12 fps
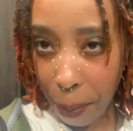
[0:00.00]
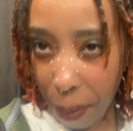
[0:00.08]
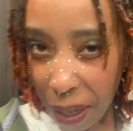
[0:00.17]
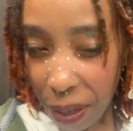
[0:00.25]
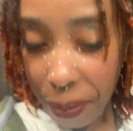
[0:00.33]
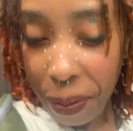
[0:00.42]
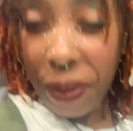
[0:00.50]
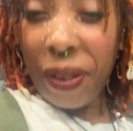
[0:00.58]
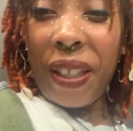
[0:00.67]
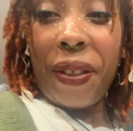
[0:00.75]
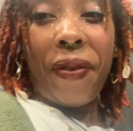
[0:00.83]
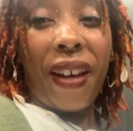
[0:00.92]
My lip
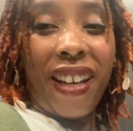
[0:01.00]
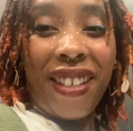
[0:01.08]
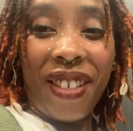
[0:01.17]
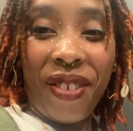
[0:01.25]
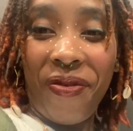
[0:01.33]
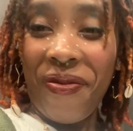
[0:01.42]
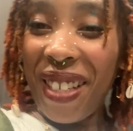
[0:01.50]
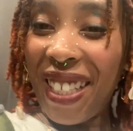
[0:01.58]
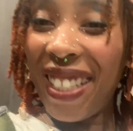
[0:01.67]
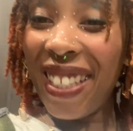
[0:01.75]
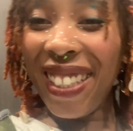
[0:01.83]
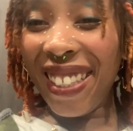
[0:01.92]
waiting on
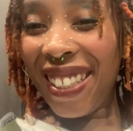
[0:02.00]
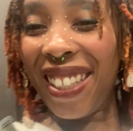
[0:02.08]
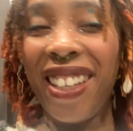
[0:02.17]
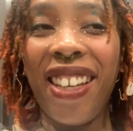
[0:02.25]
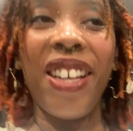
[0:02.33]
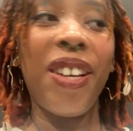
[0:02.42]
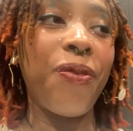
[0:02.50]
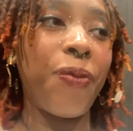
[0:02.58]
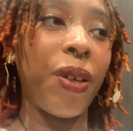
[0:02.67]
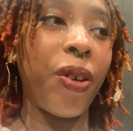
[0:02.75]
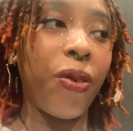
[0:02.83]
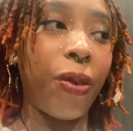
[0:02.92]
me.
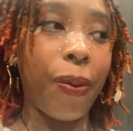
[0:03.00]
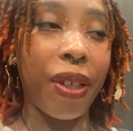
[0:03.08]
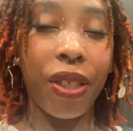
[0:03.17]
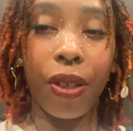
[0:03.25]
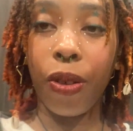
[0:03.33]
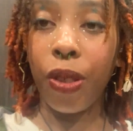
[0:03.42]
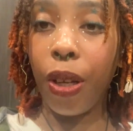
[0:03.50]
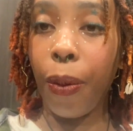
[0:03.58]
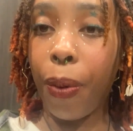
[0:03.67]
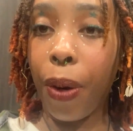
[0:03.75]
But we're about to go to the